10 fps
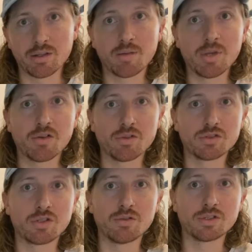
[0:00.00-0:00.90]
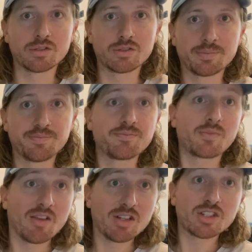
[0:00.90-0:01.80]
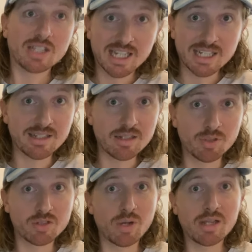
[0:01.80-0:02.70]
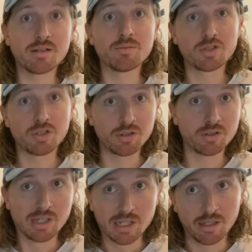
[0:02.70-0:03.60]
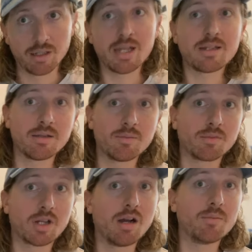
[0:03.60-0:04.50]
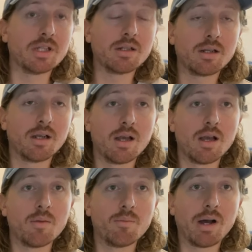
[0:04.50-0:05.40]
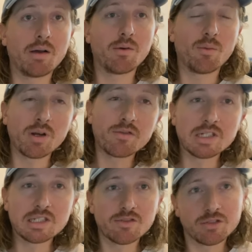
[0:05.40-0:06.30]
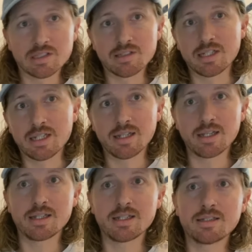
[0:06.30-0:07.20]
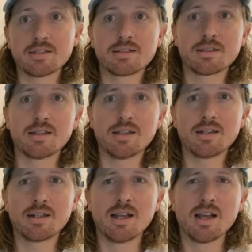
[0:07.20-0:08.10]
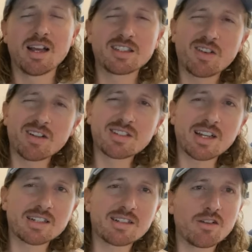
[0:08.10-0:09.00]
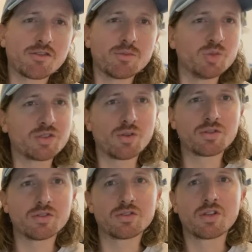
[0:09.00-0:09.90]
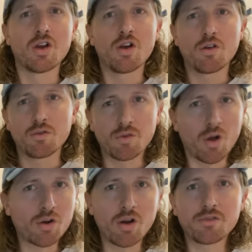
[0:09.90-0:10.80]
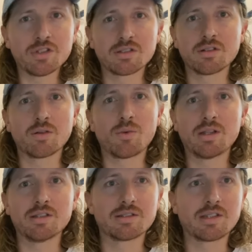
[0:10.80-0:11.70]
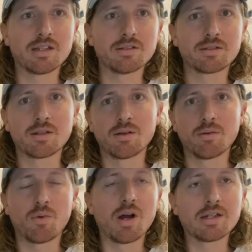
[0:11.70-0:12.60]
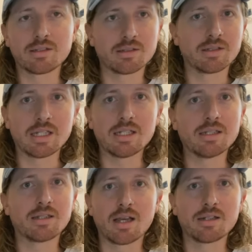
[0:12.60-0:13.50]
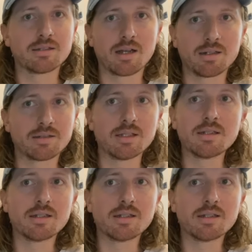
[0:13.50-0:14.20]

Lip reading: the Khmer Rouge soldiers. Eventually, he did persuade them to let him come in, but one of the differences here is that, as far as I can tell from the sources, Rockoff isn't the one that says, why doesn't he get his ass in